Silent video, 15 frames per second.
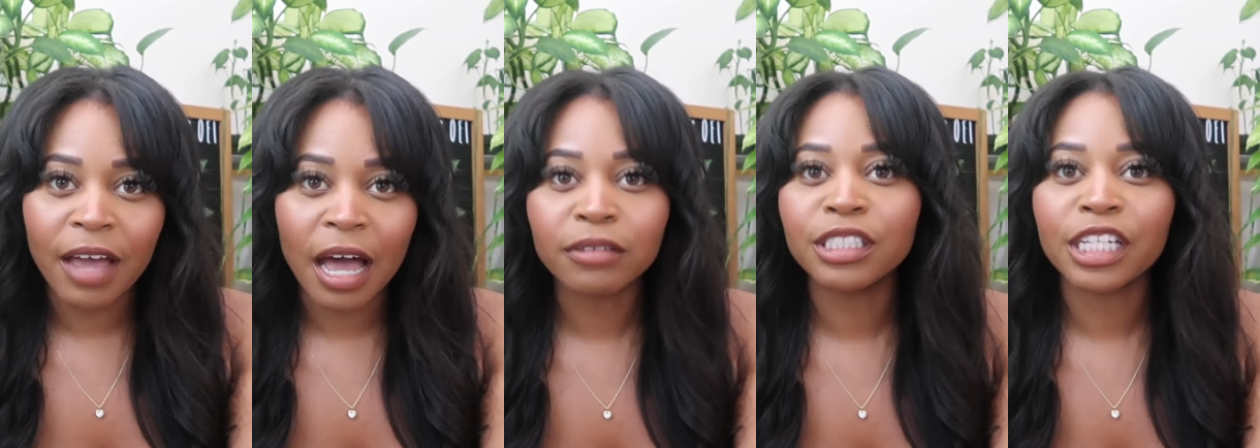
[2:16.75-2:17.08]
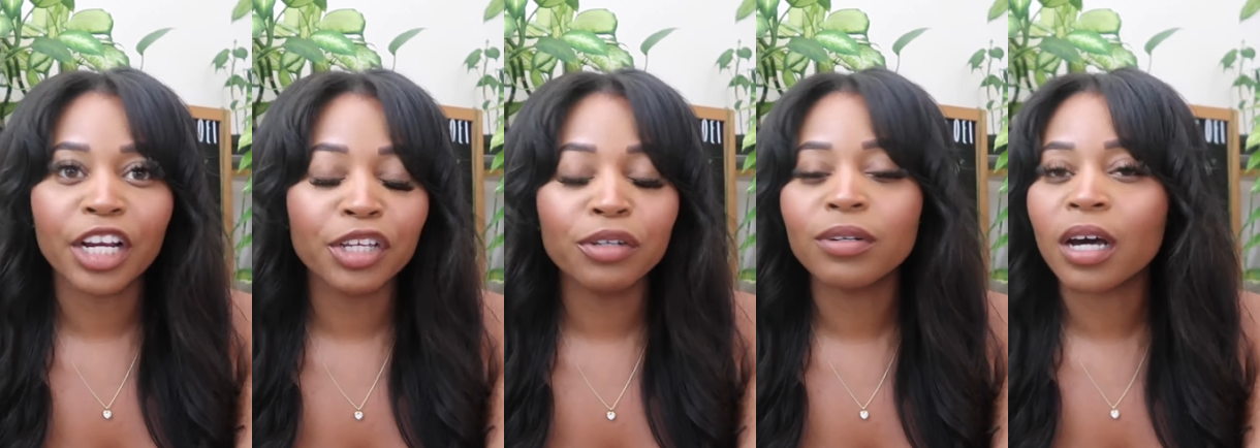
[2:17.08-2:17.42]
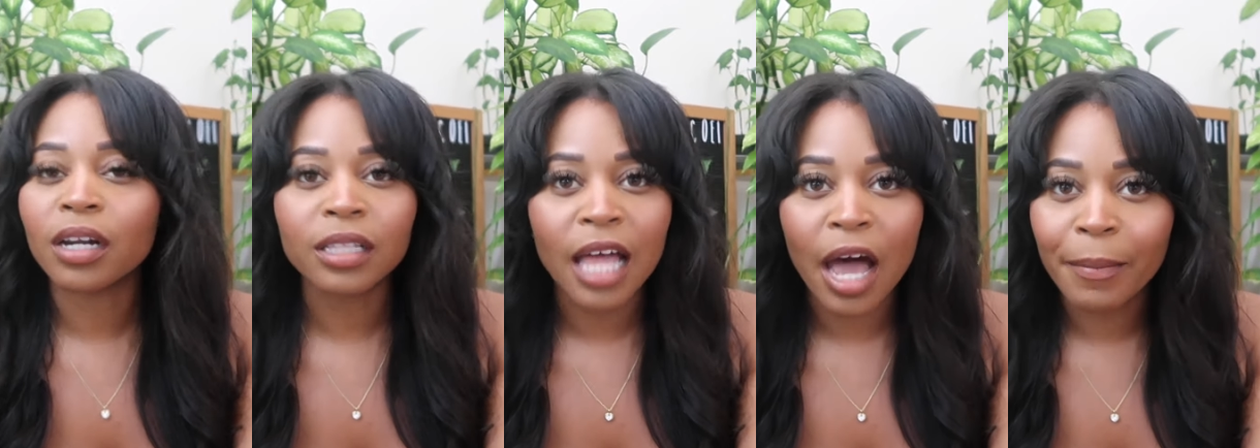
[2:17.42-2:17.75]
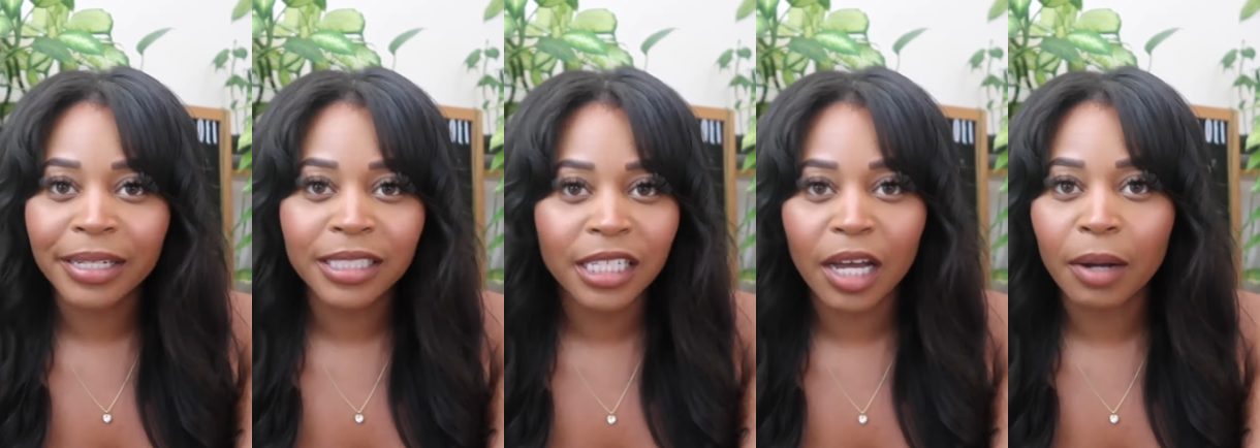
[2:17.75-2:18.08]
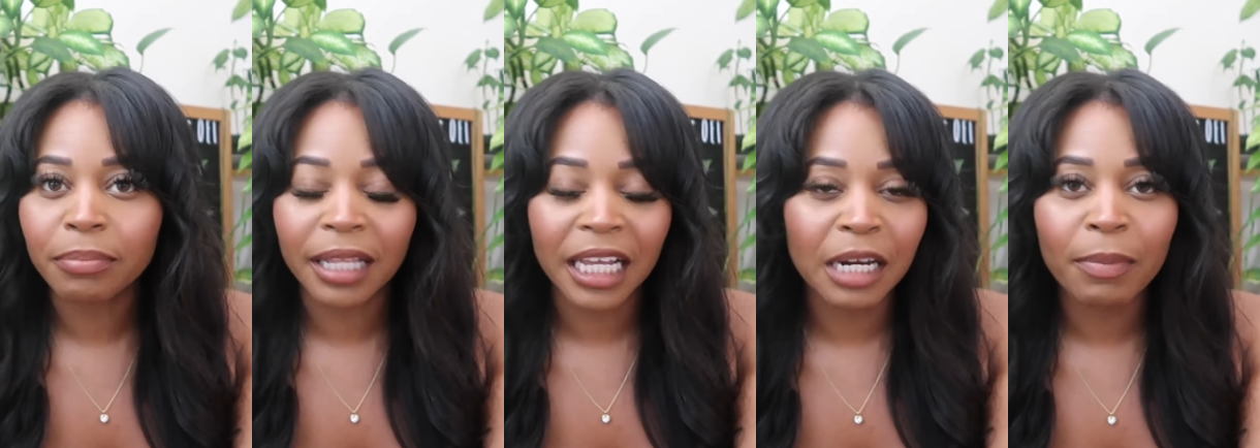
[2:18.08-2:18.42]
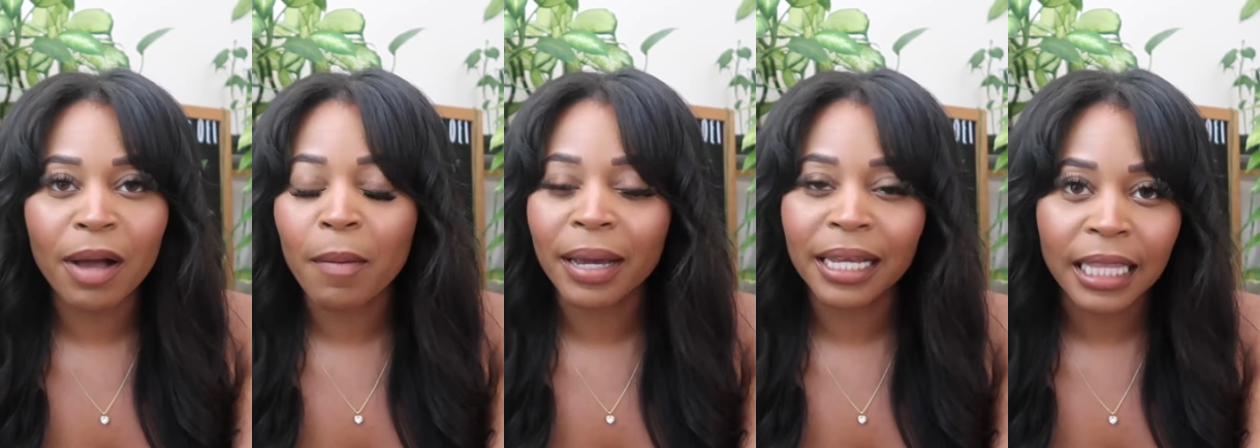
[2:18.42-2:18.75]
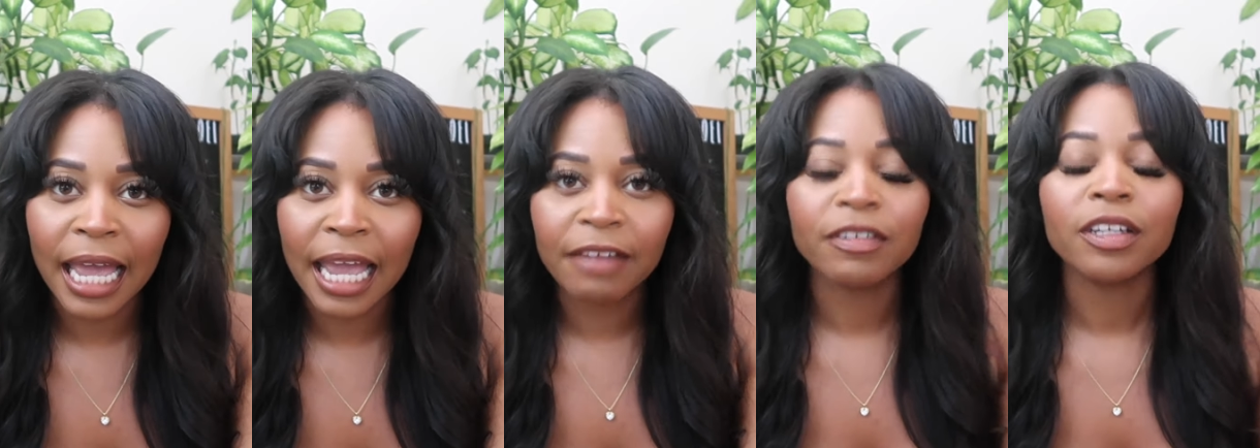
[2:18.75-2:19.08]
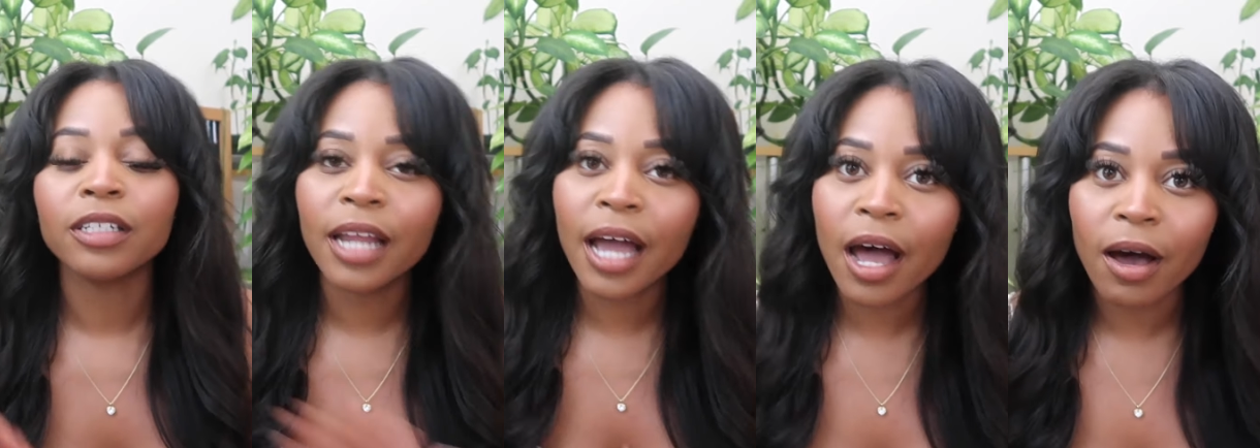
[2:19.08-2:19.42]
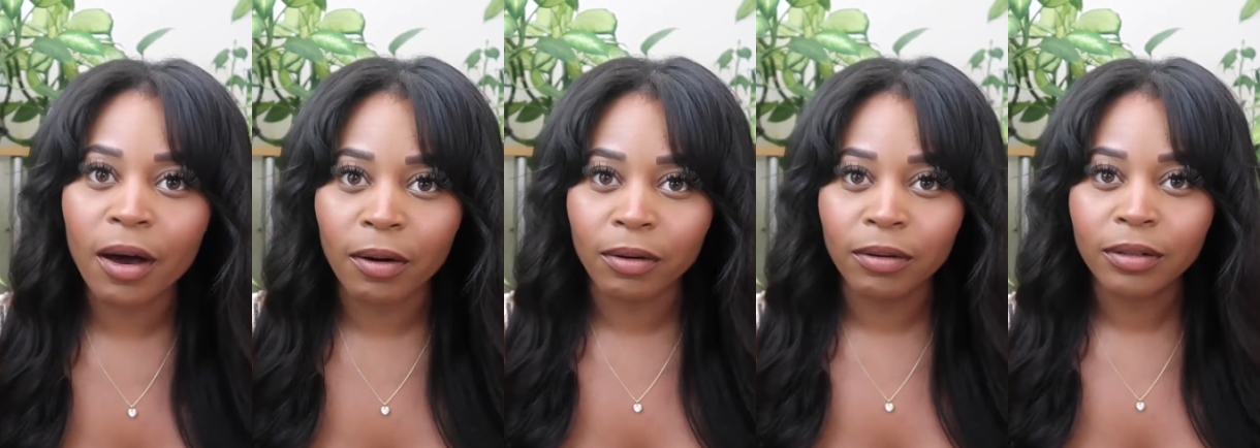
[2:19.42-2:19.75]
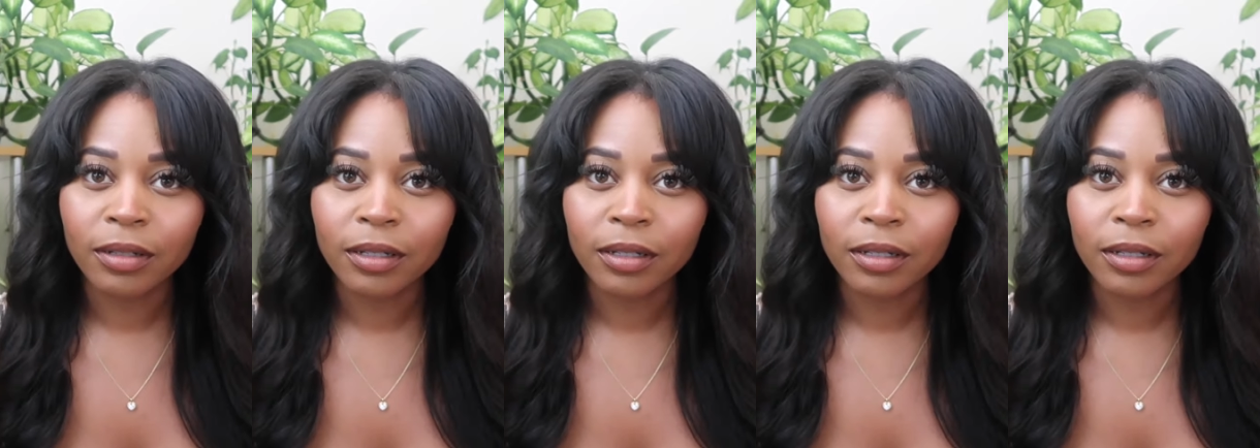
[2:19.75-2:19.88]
How dare you not allow me to complain about my life? No.